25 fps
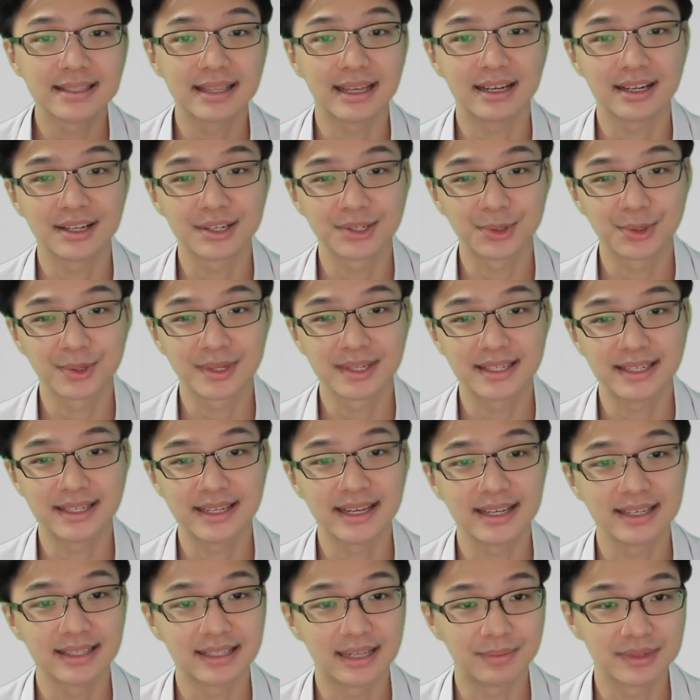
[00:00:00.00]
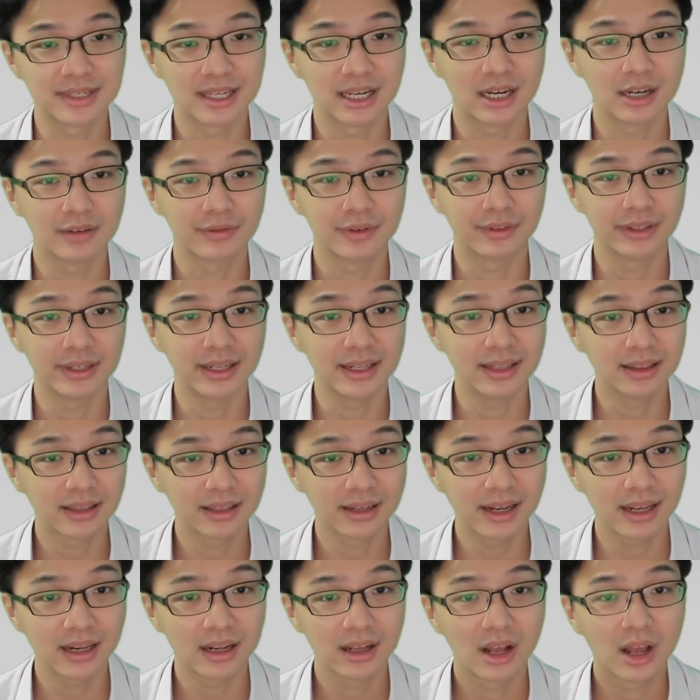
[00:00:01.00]
that associate themselves with the
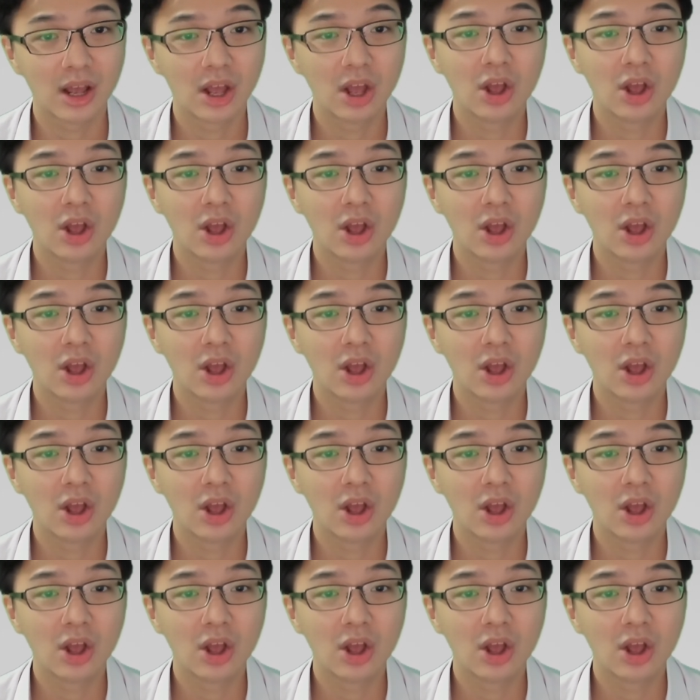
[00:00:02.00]
internet